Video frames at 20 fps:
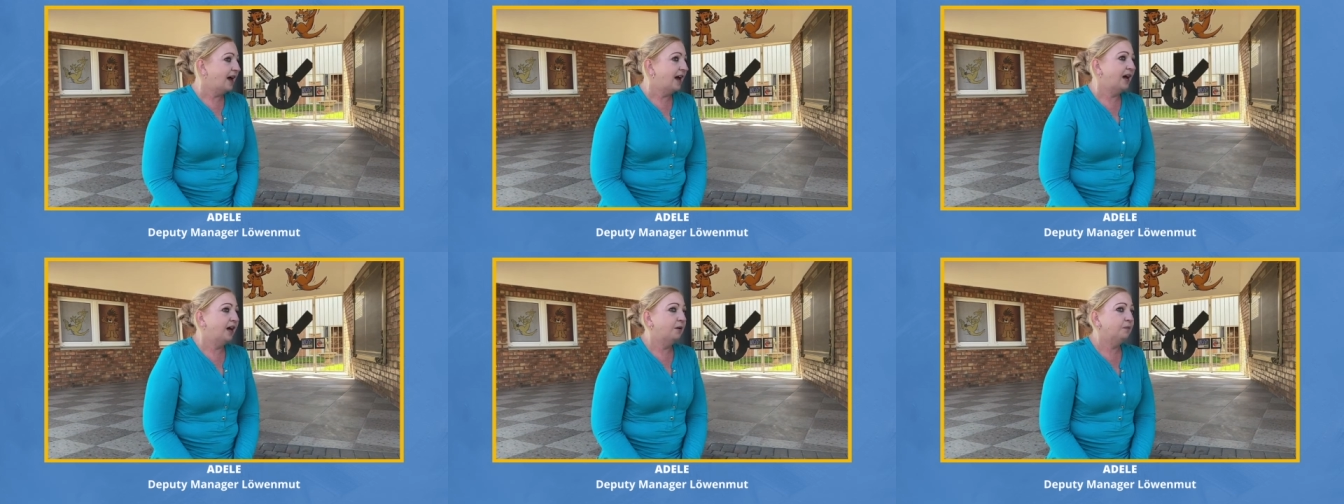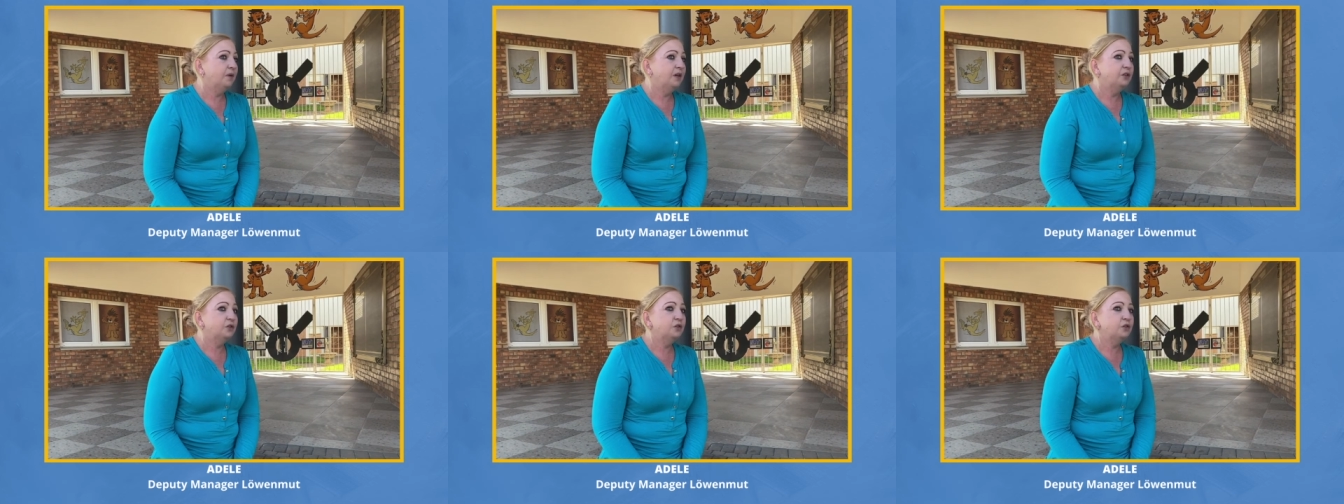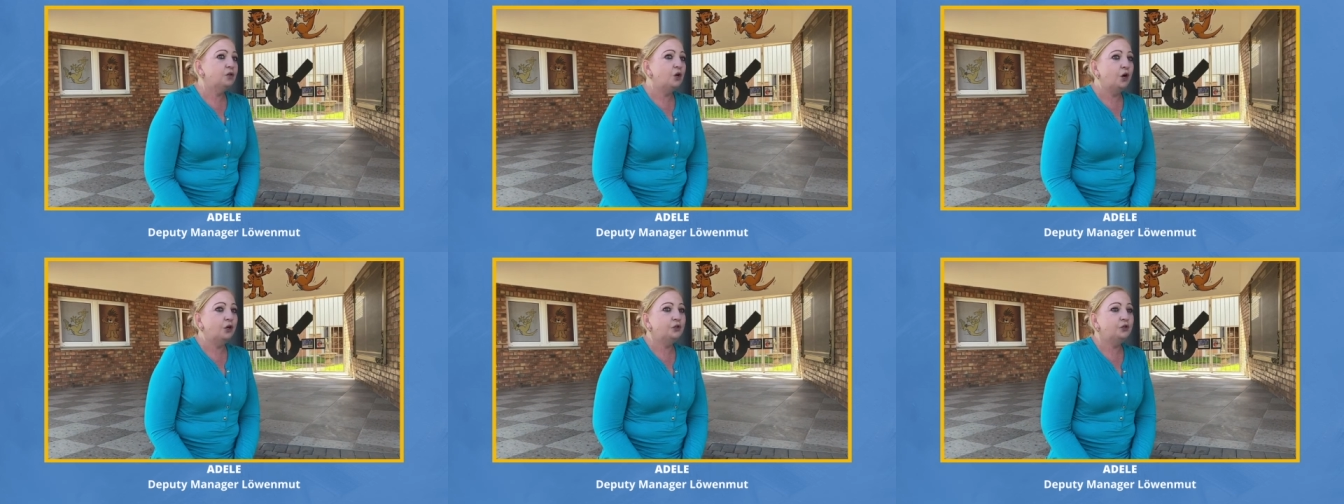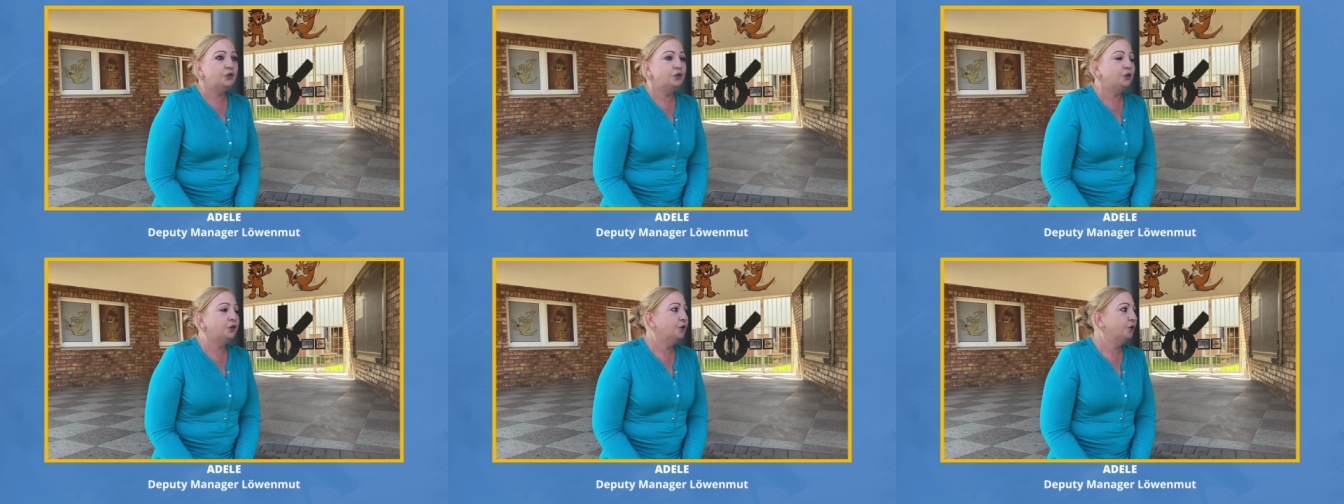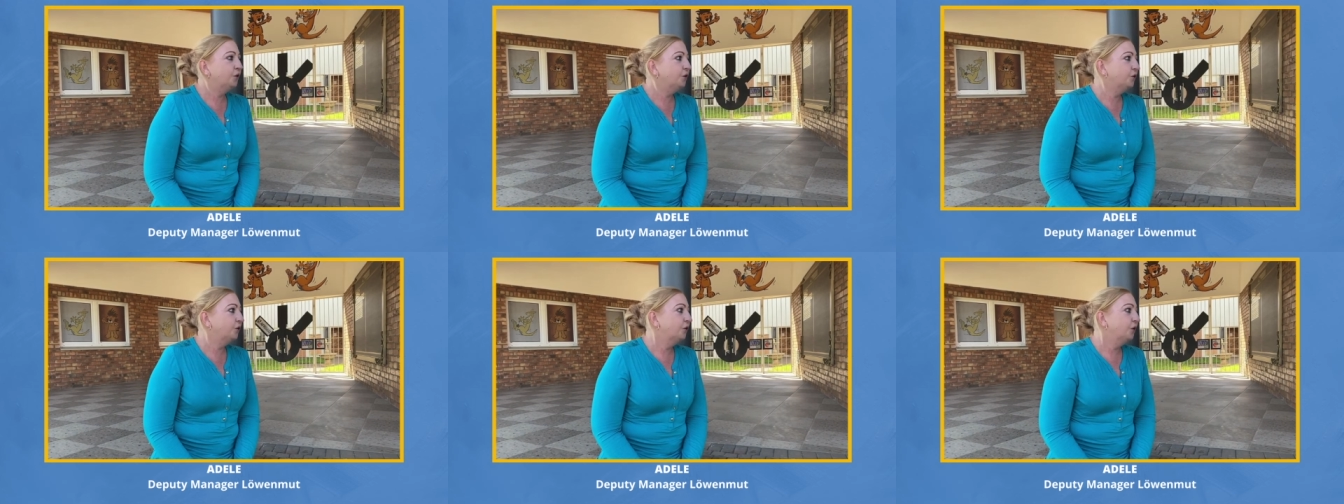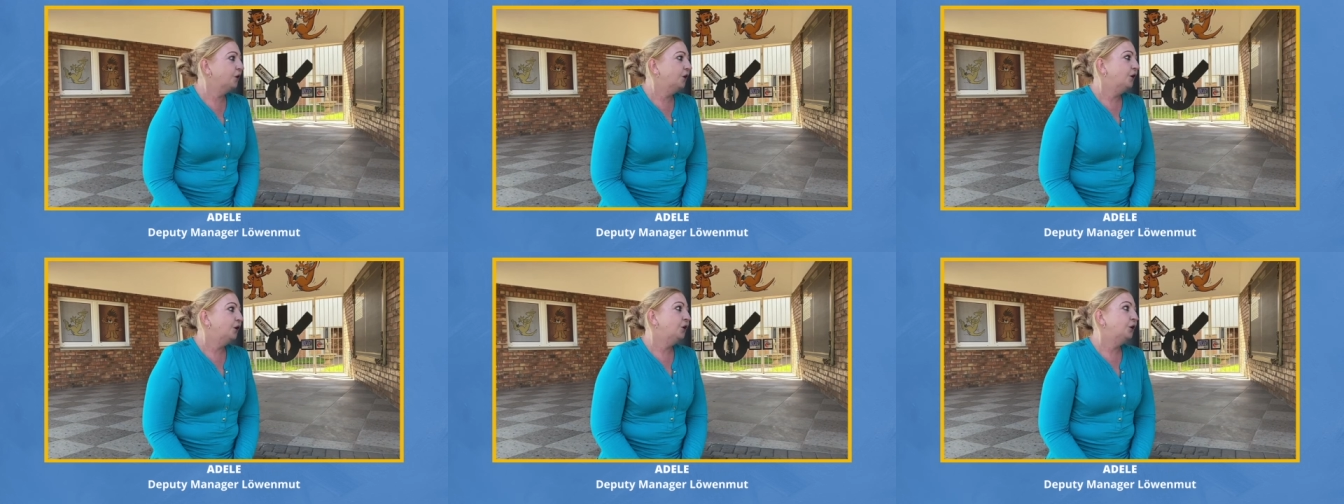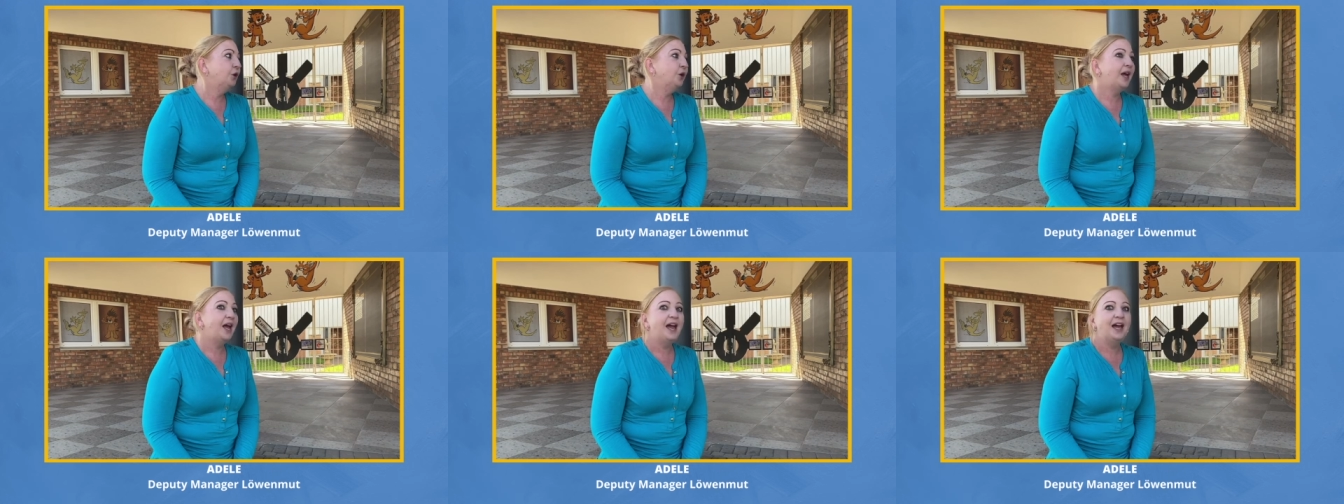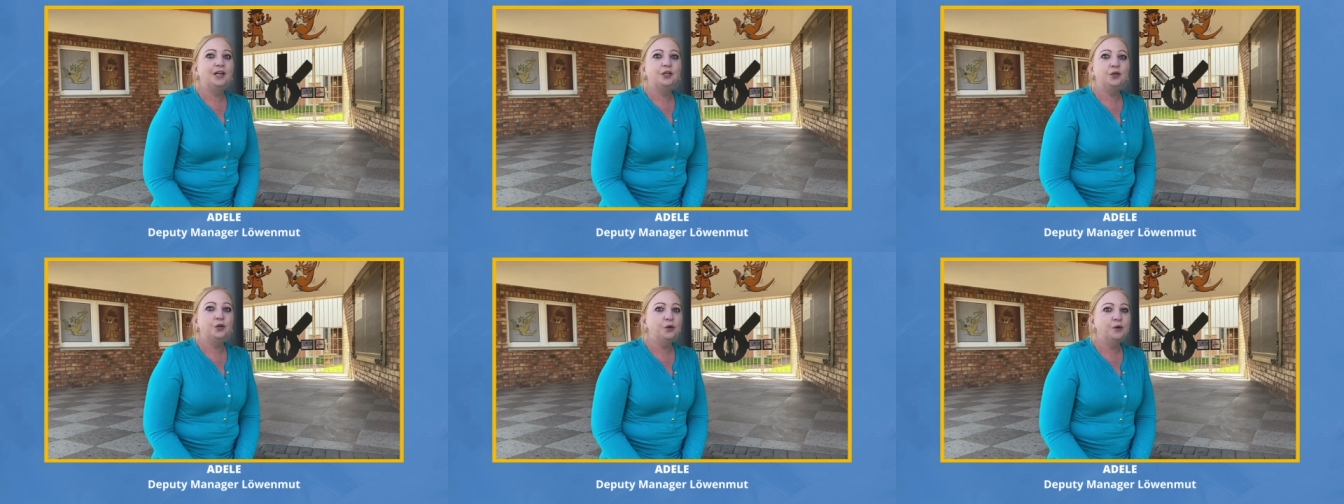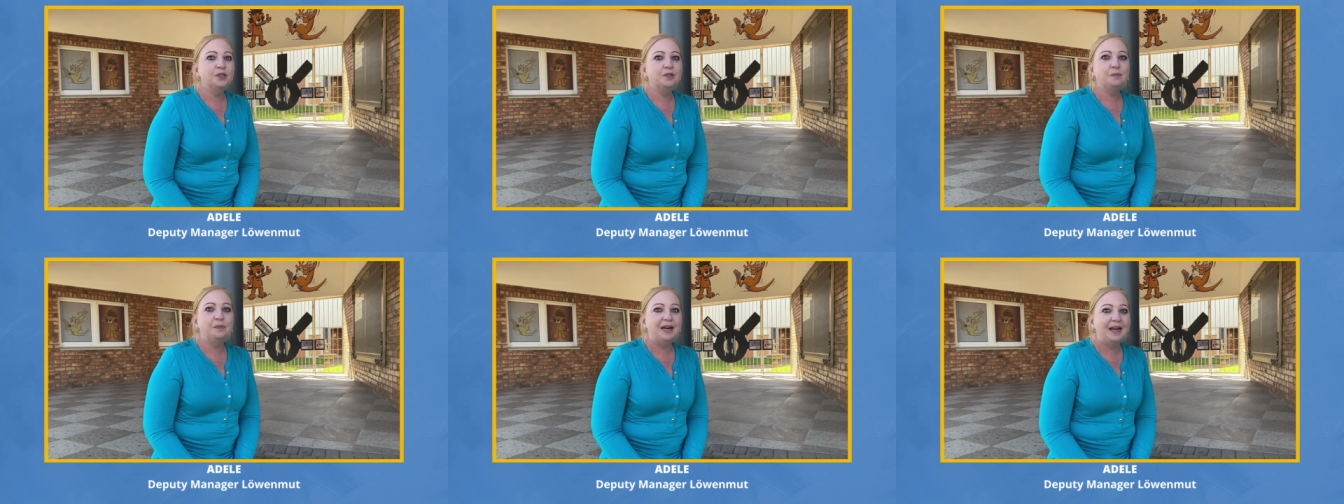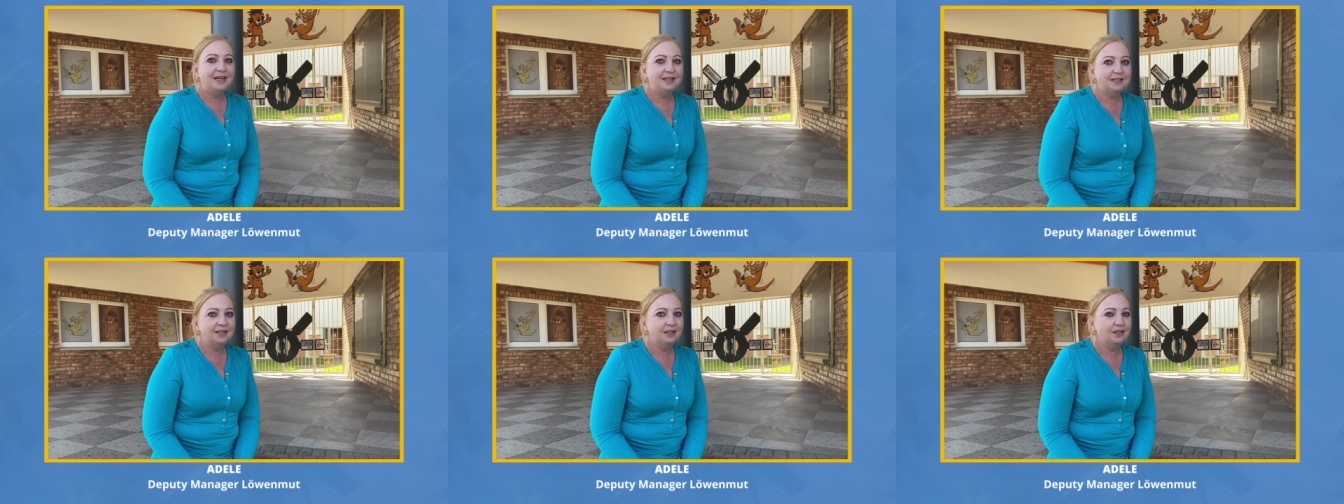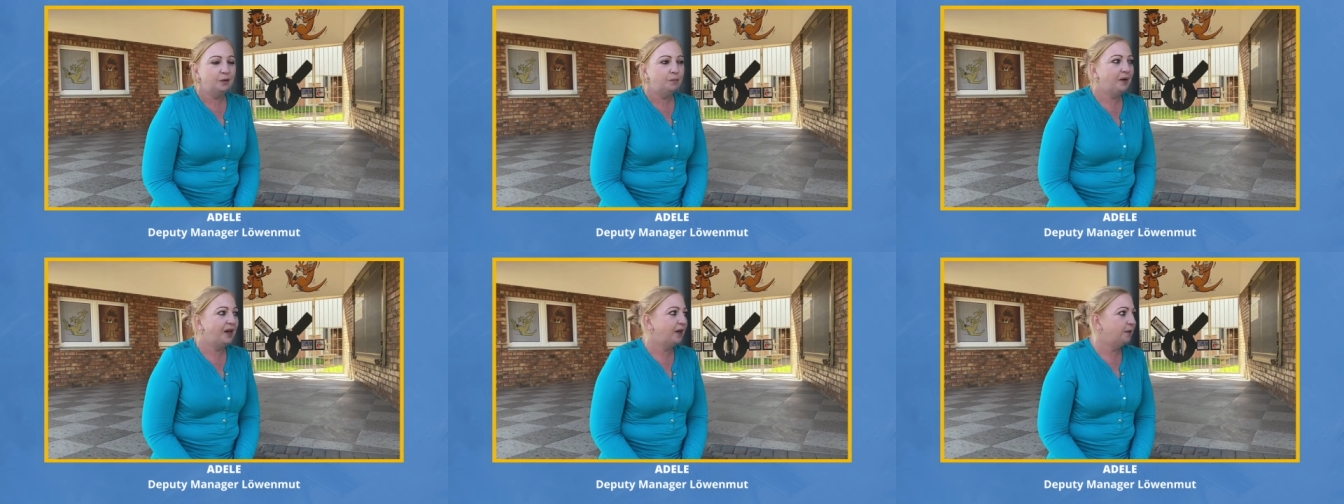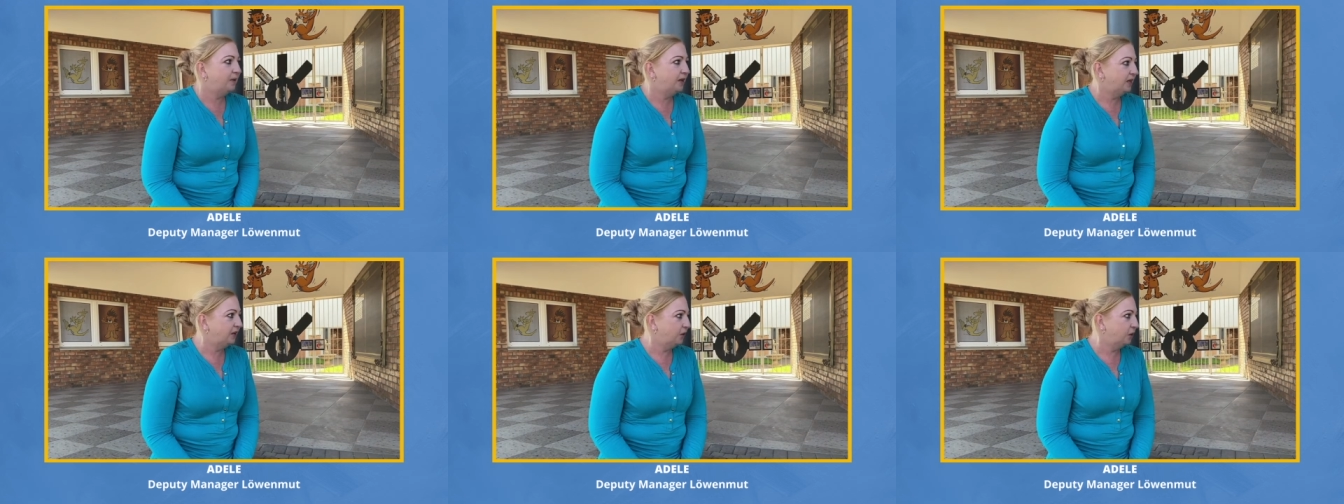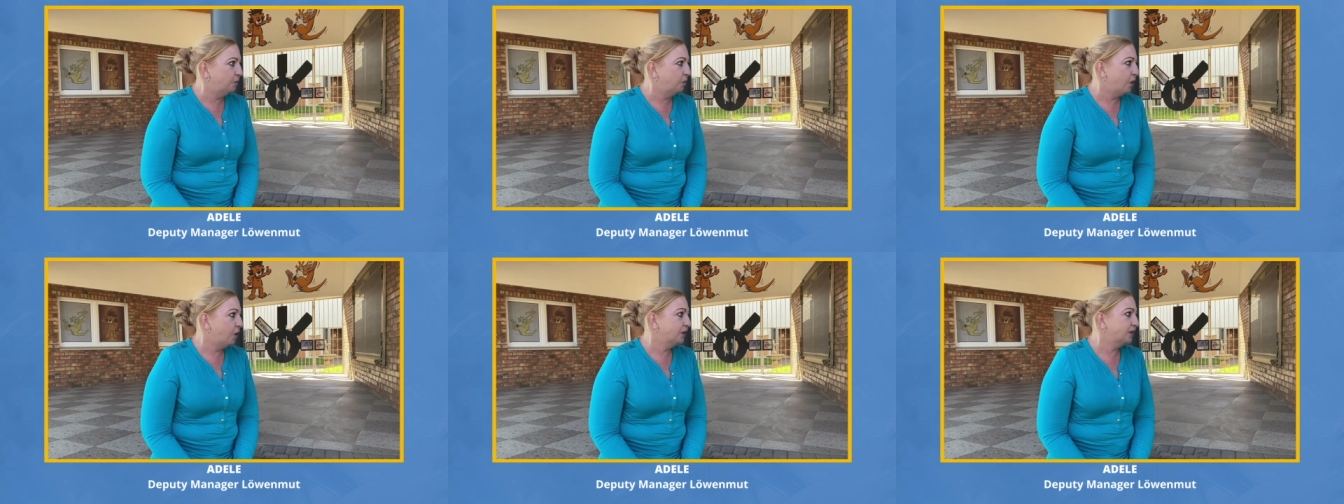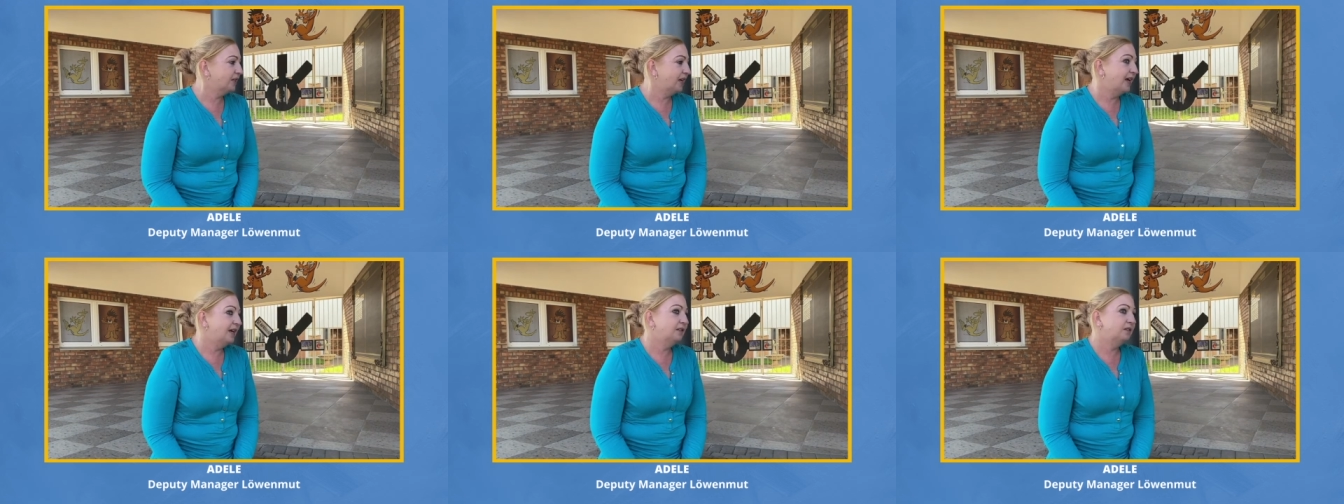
Um, it's not to look at who is placing the baby in the box